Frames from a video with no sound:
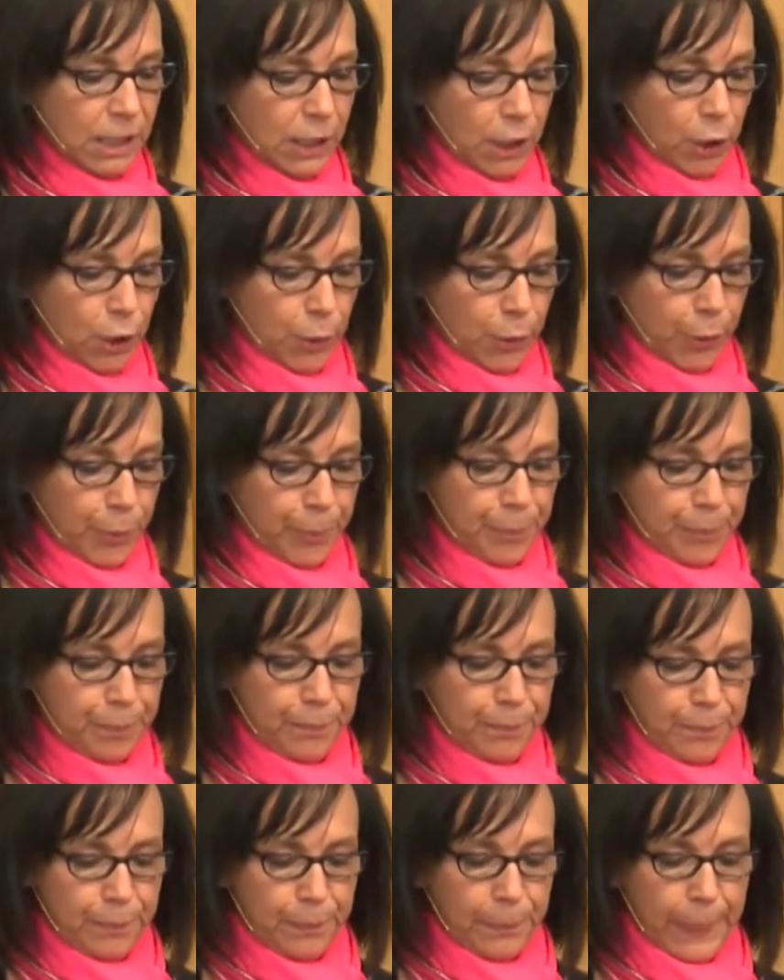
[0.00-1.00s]
to you,
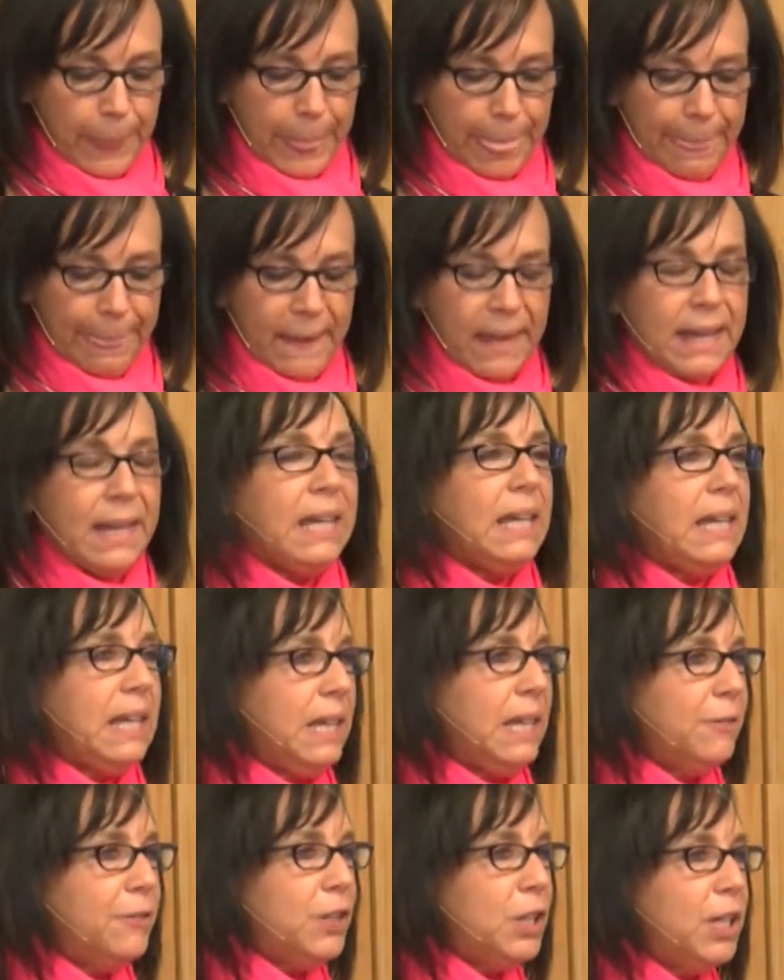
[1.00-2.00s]

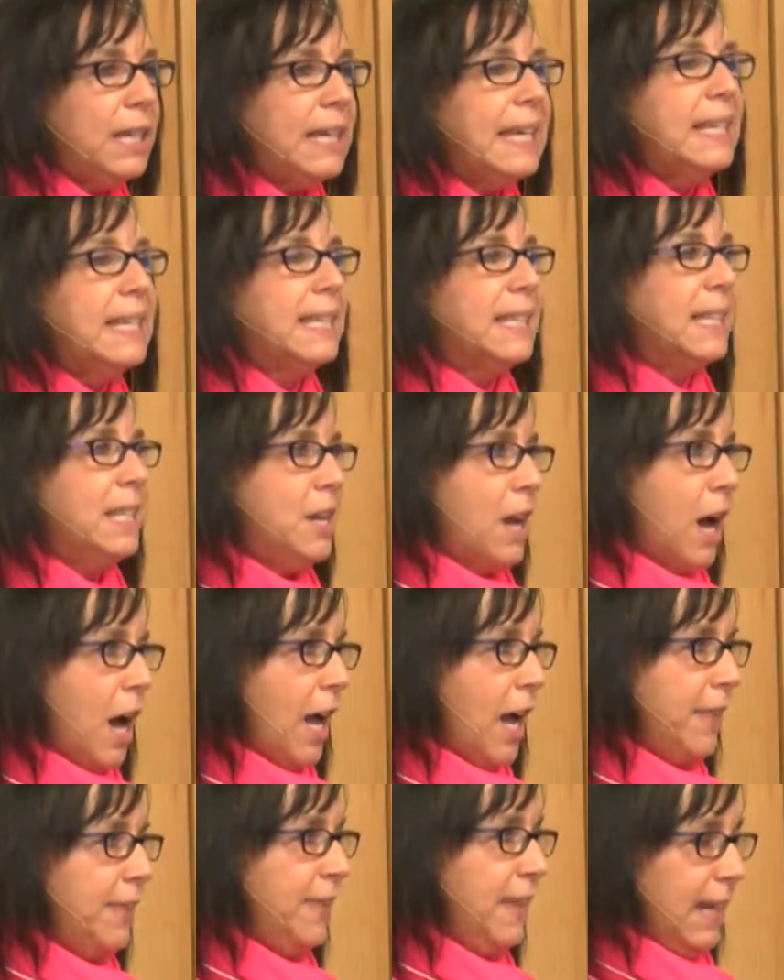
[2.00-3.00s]
evil is
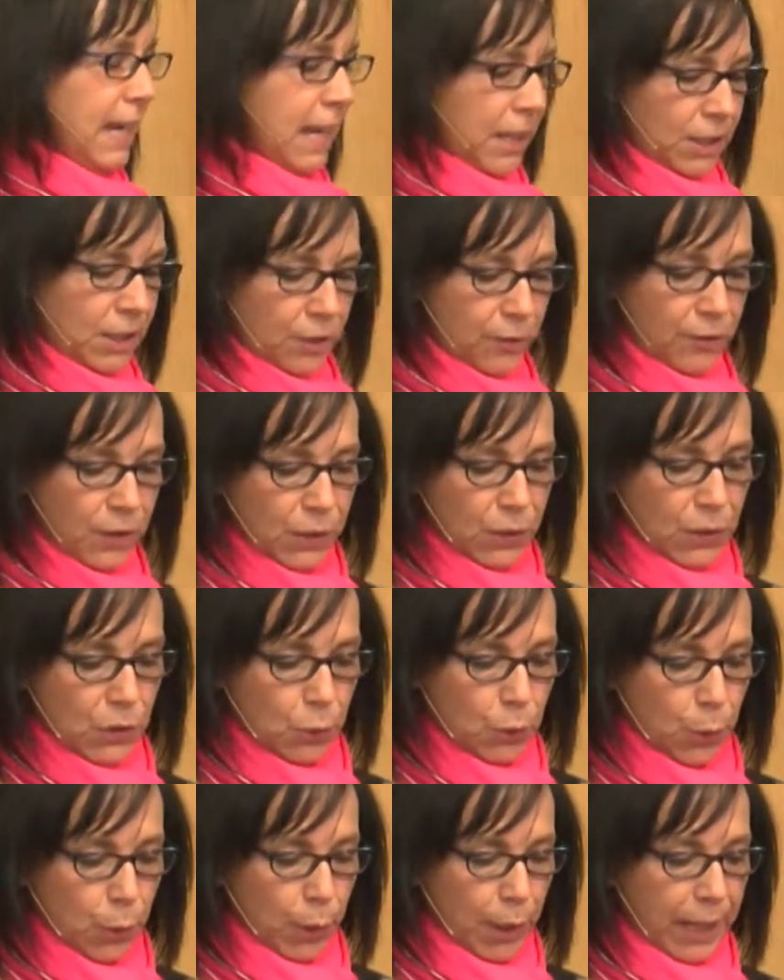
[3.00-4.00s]
not the end of the
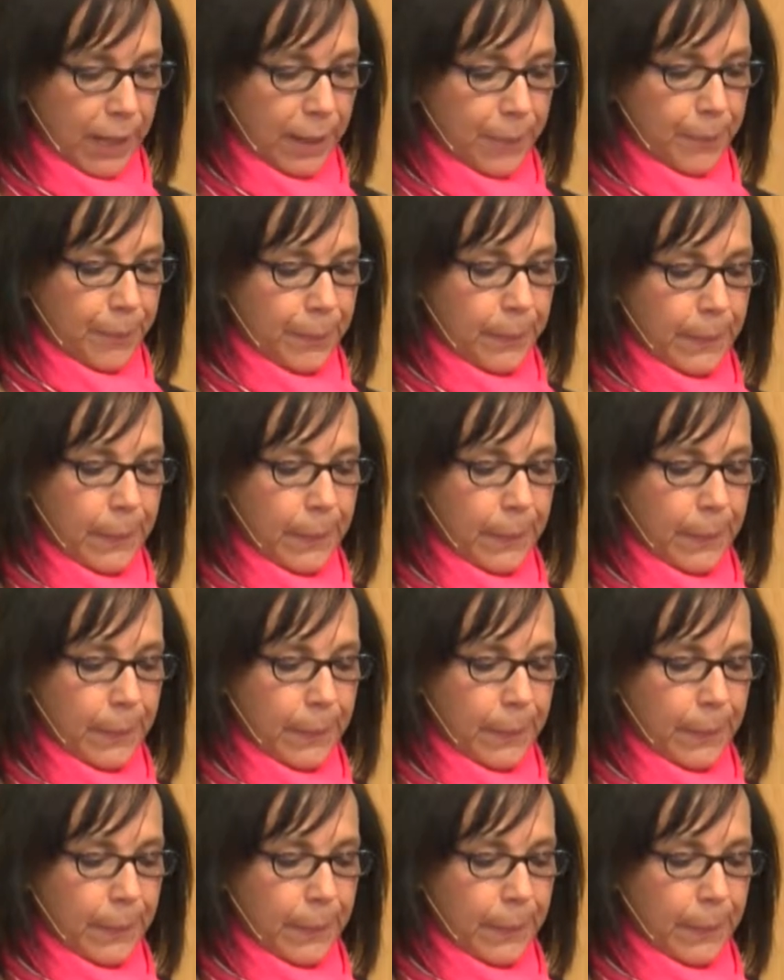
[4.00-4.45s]
story.